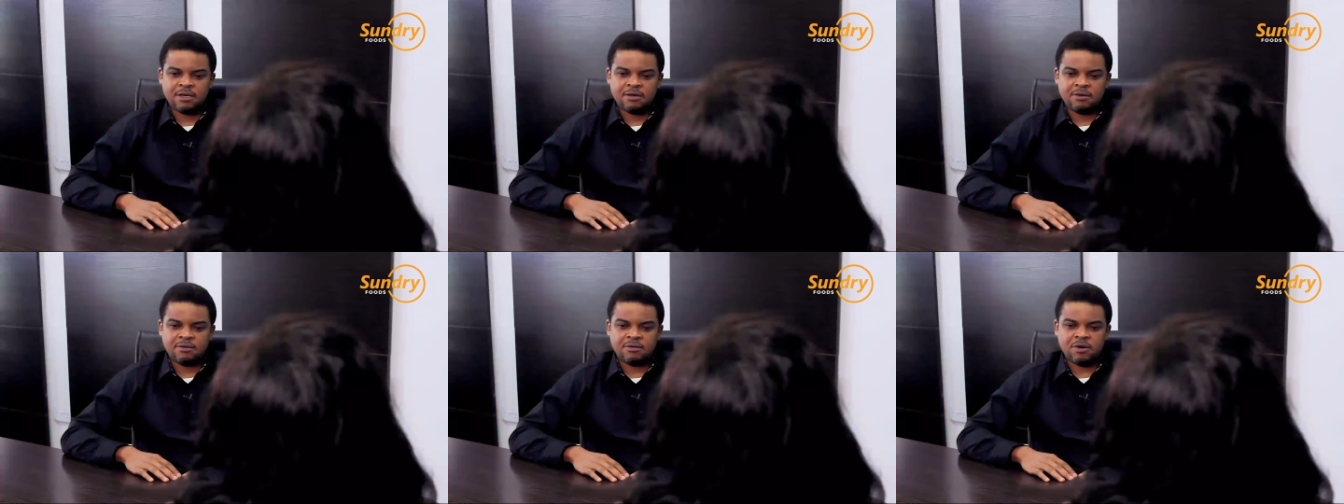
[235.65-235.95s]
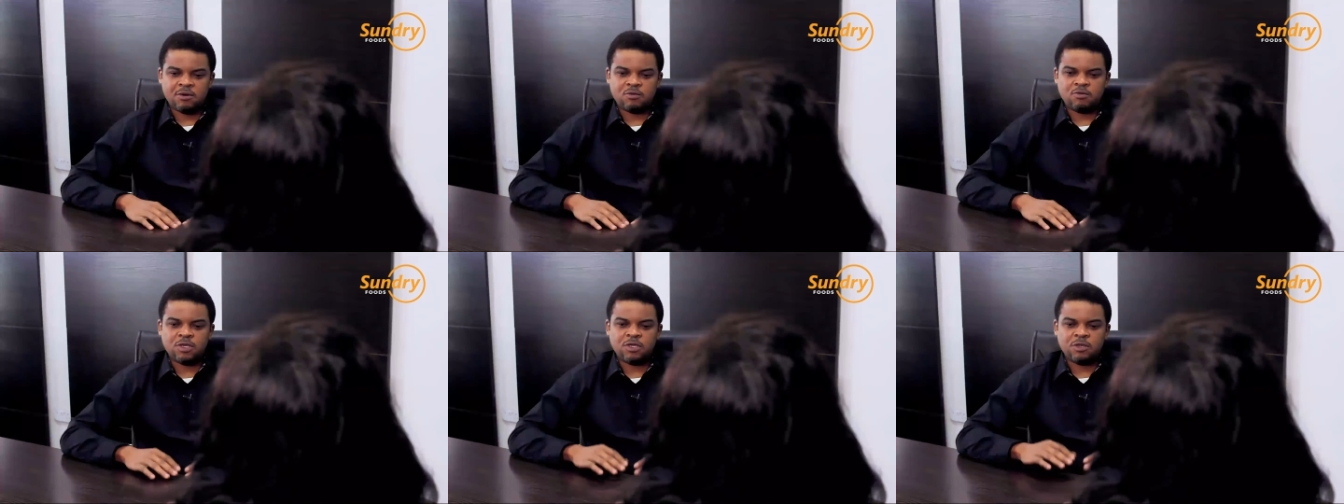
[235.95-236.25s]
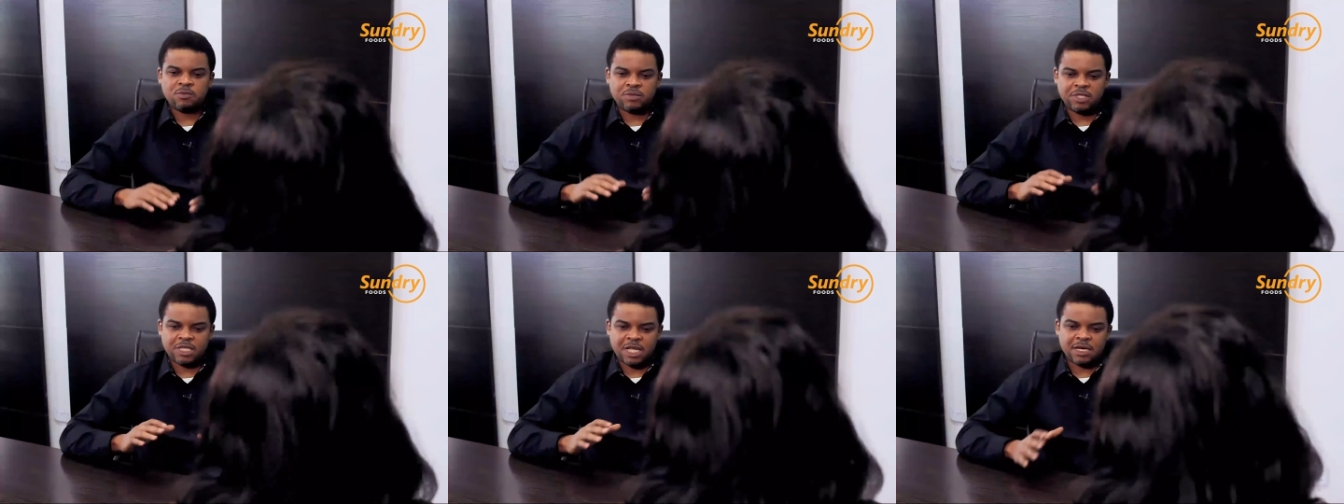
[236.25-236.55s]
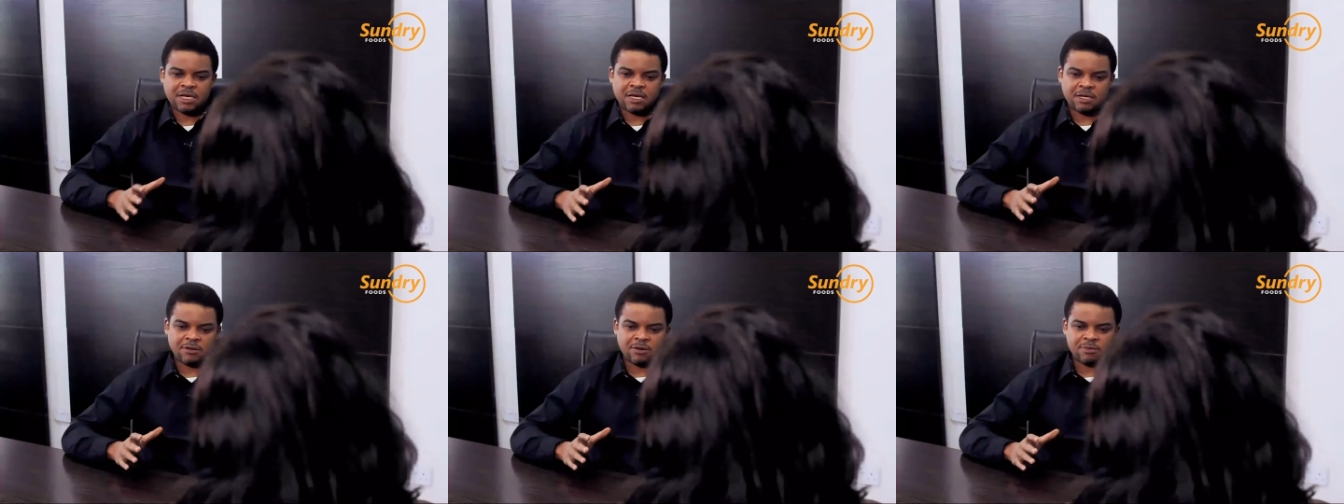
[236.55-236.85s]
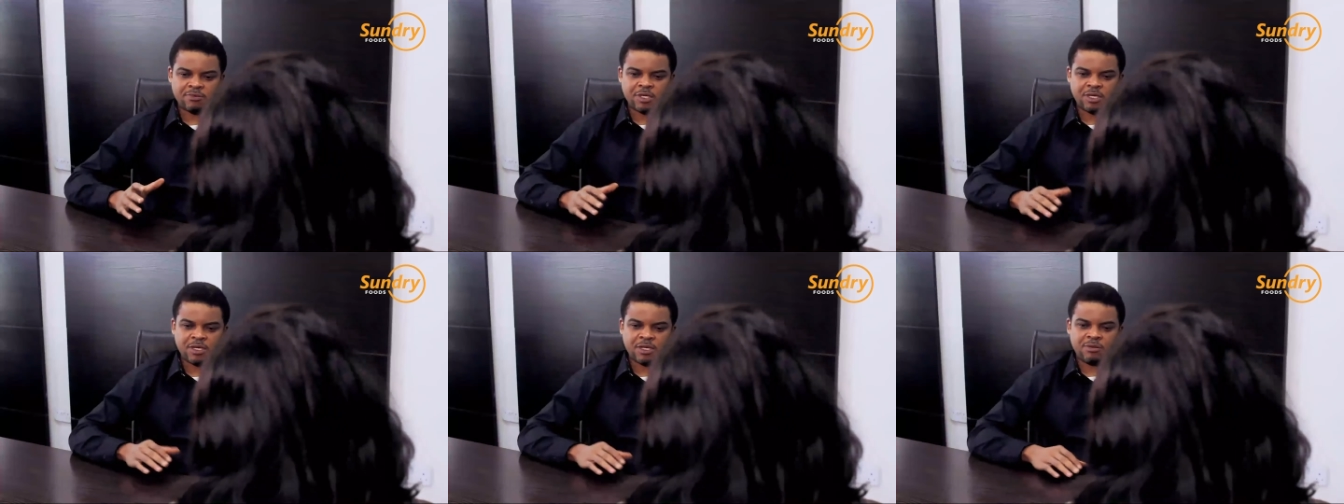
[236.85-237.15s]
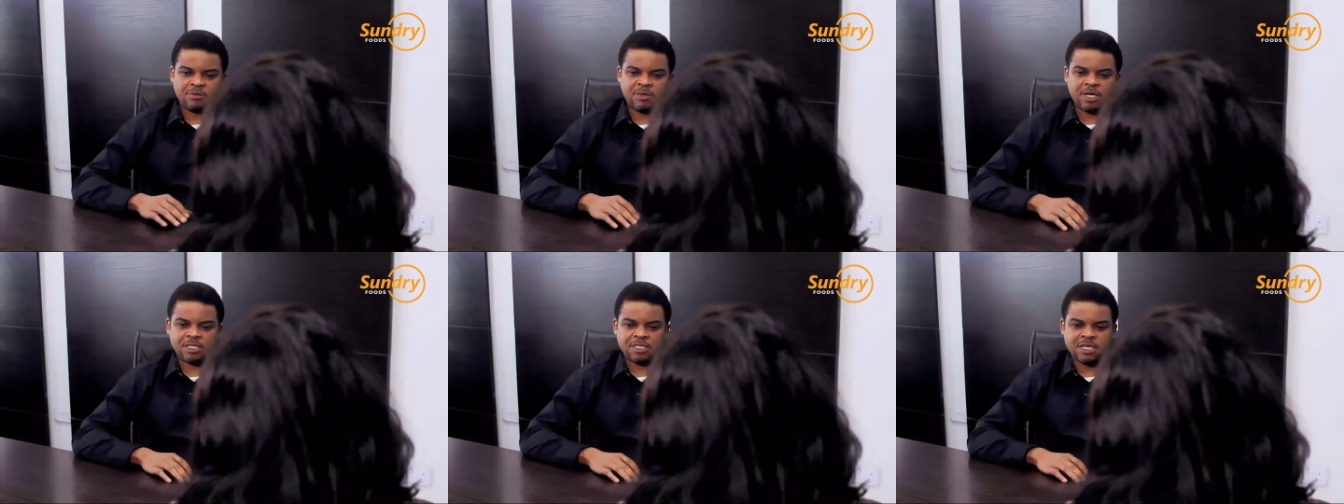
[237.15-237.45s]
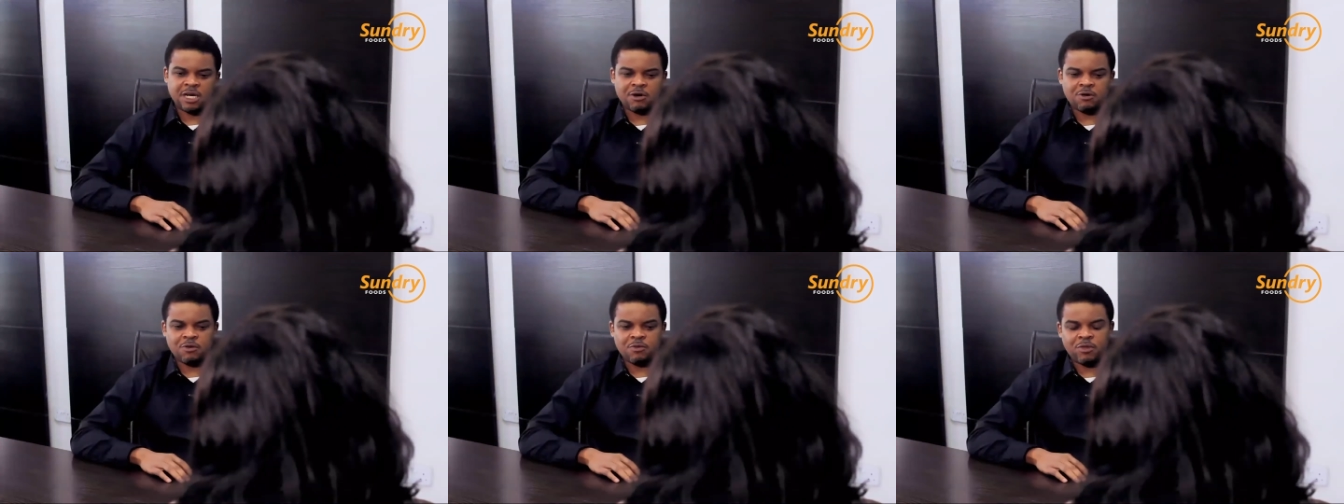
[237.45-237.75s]
when we started of the
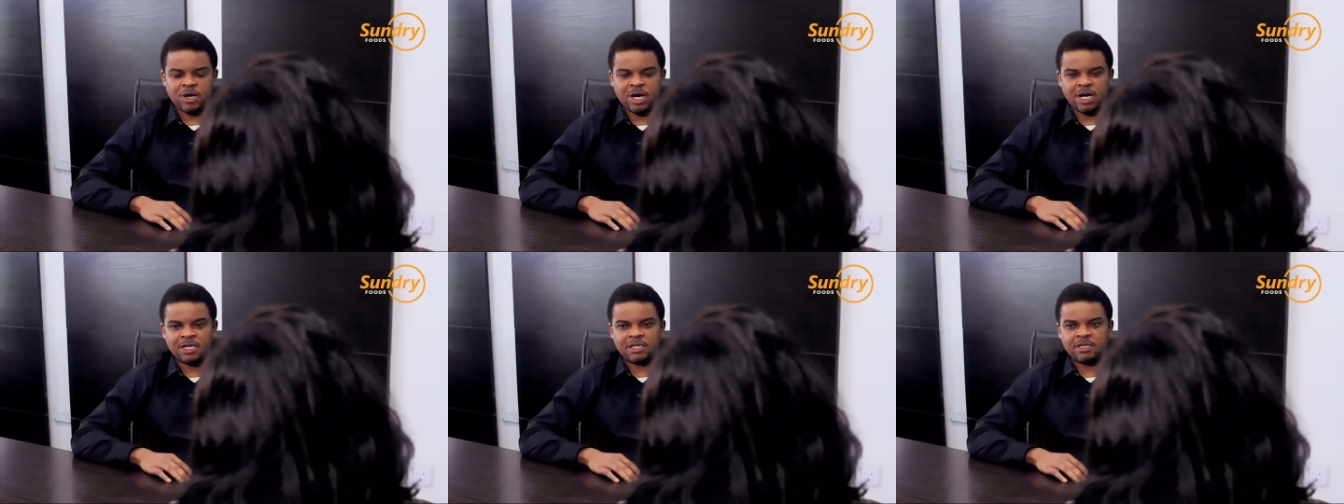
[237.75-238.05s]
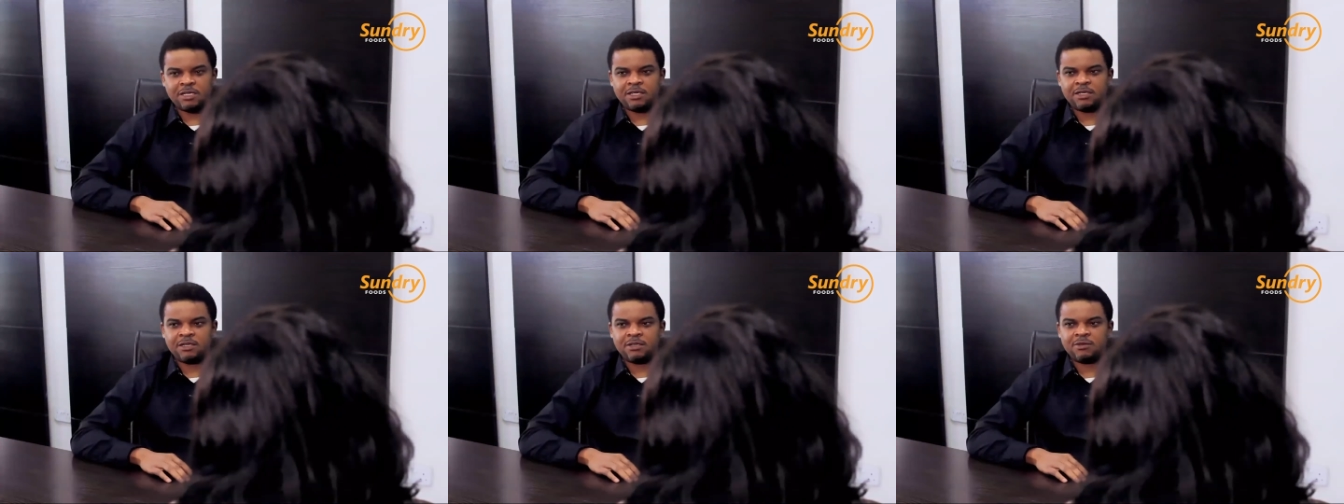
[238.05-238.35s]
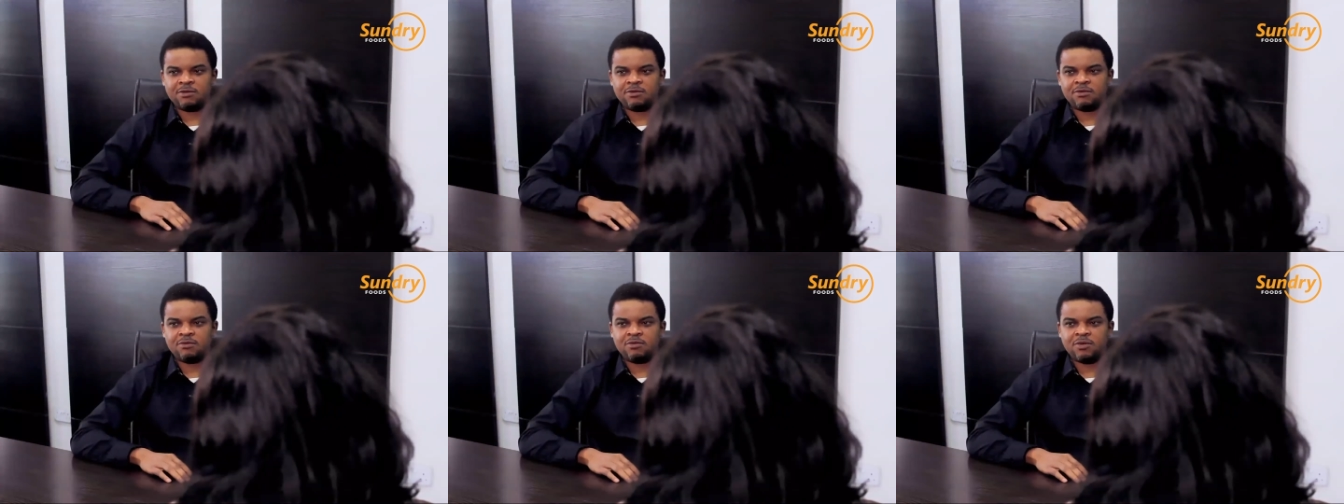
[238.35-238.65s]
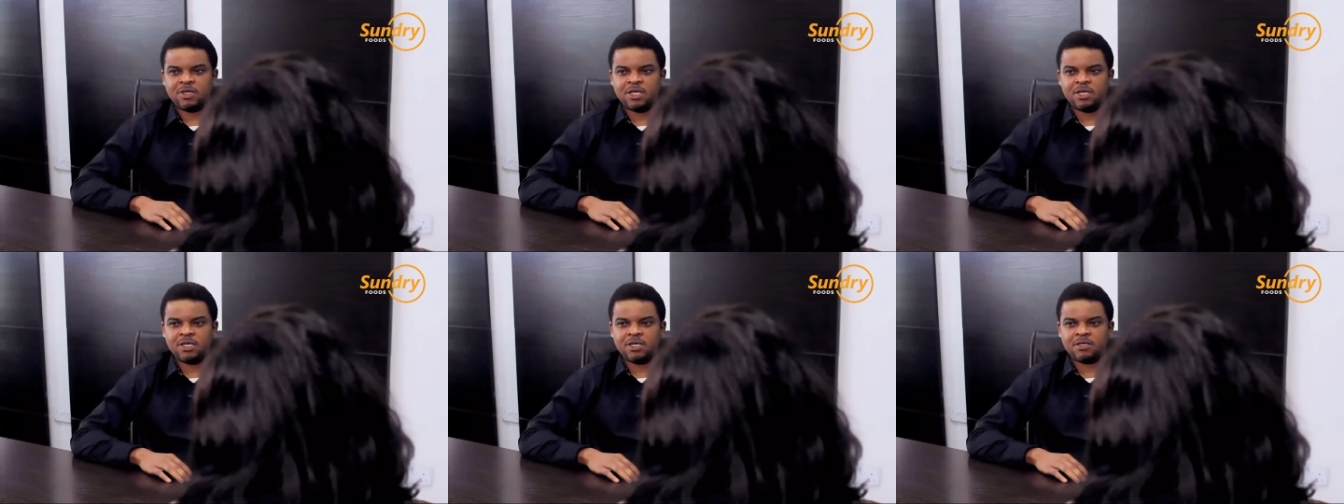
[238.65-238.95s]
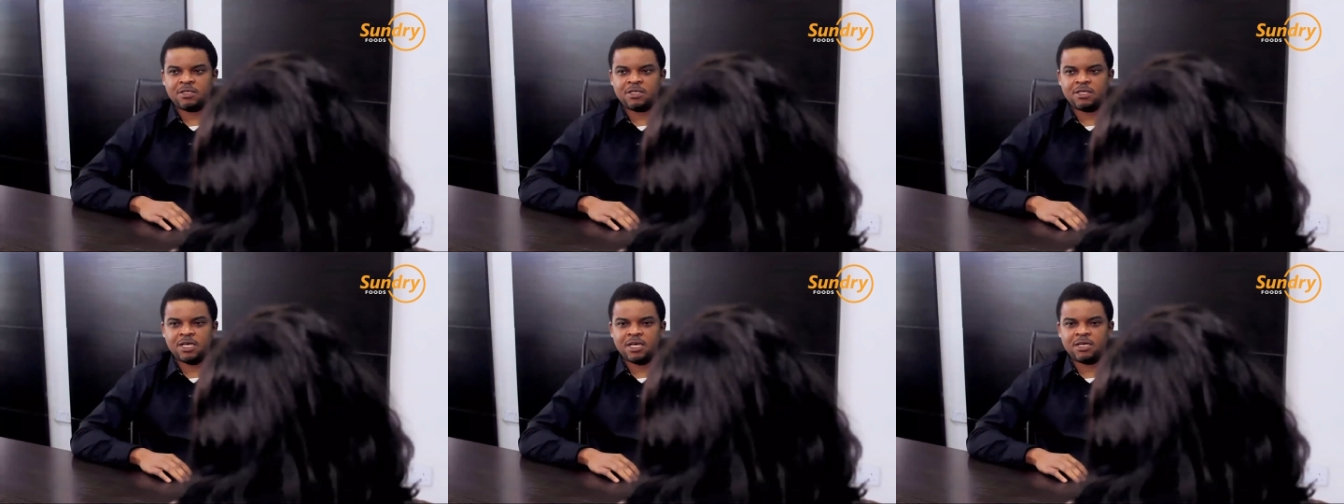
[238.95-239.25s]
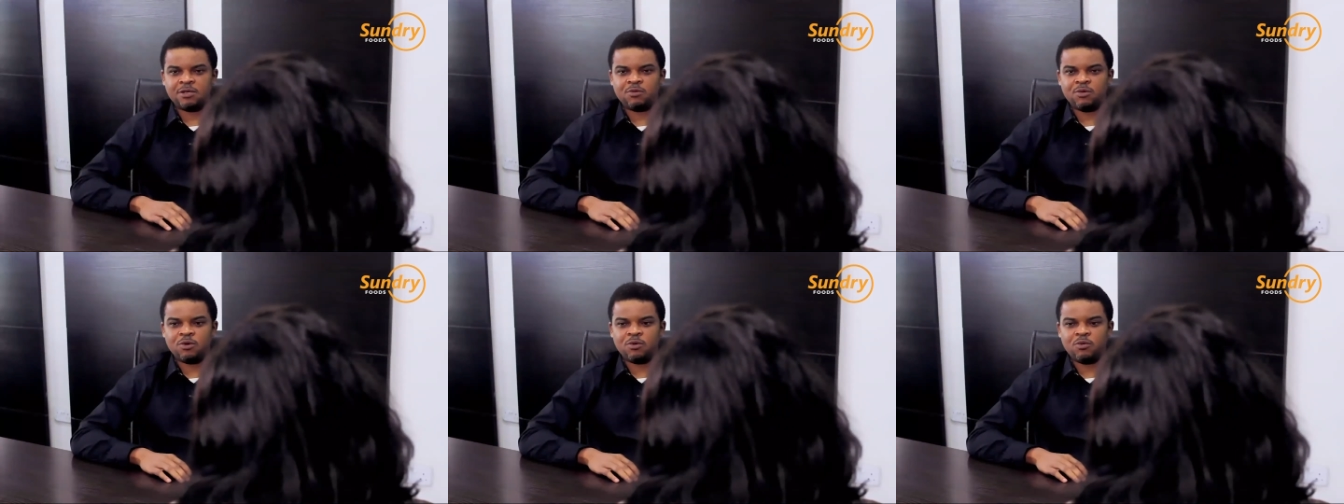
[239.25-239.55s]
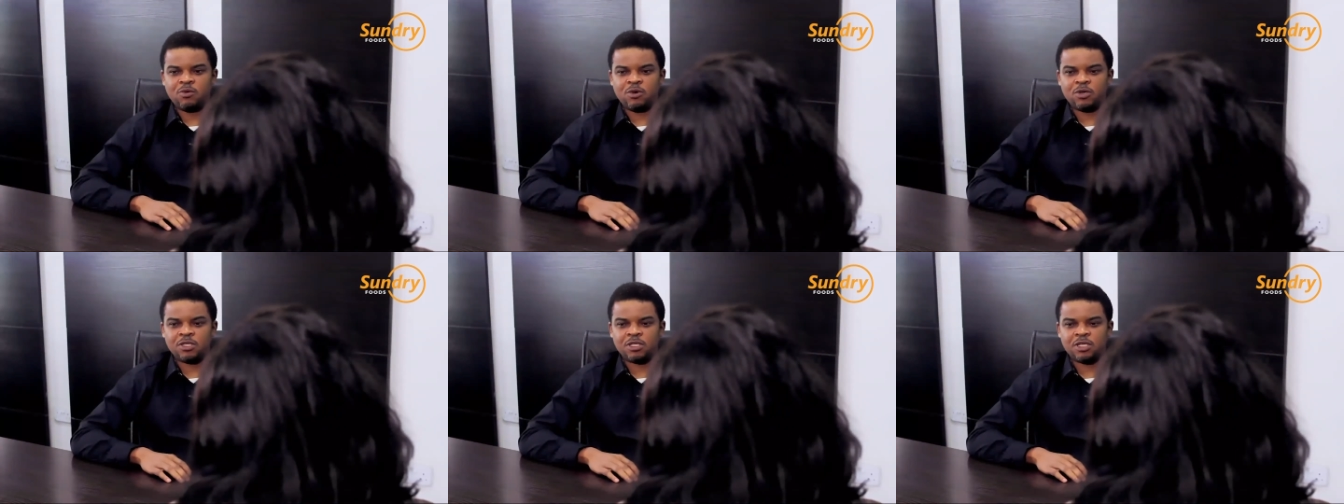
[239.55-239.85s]
Kilimanjaro brand, we said we
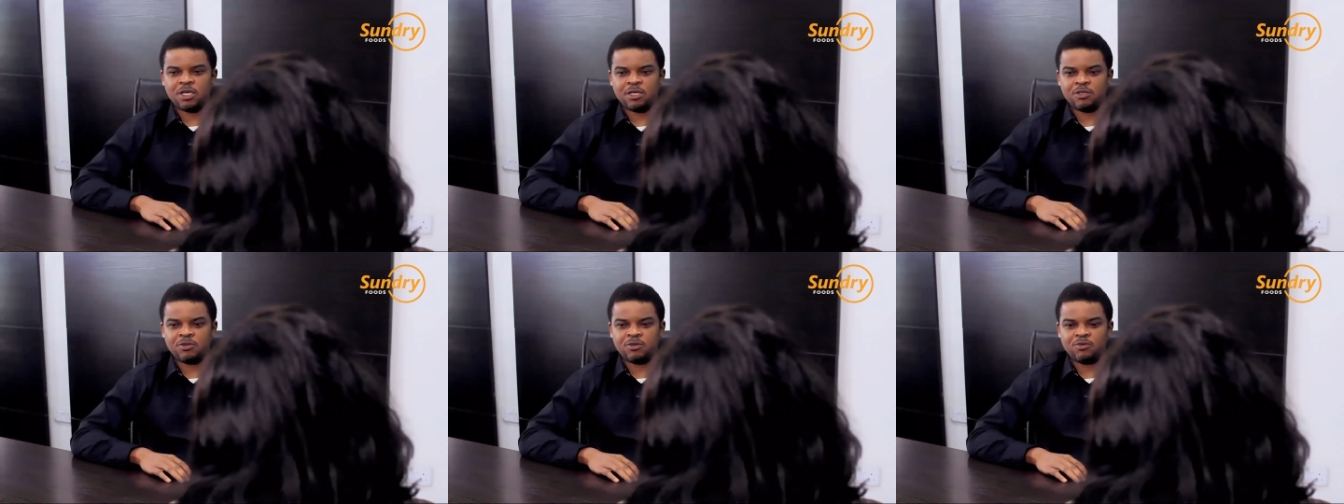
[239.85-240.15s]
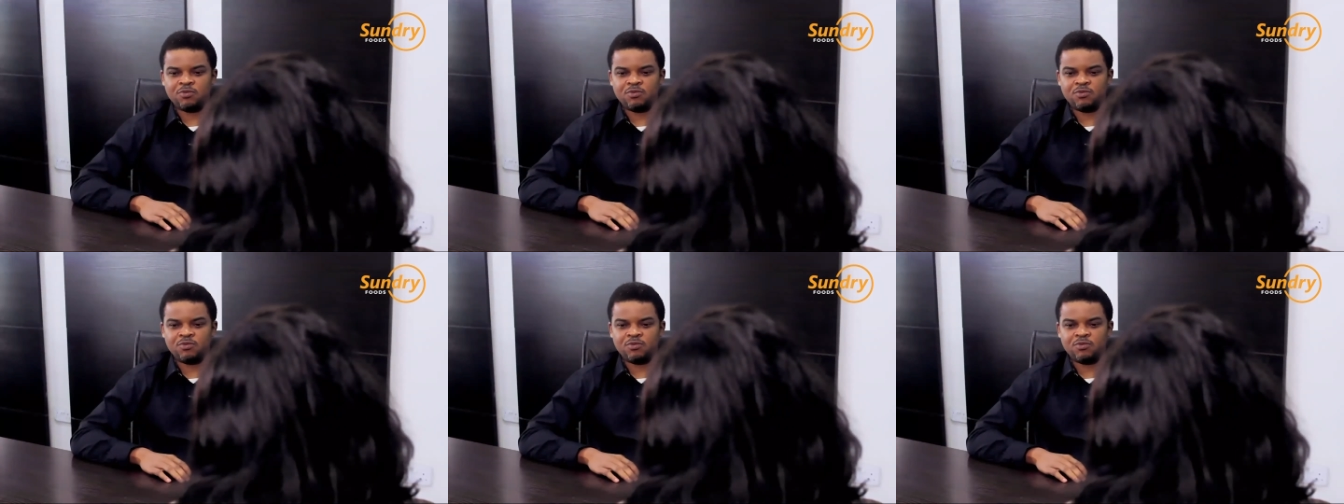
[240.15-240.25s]
wanted to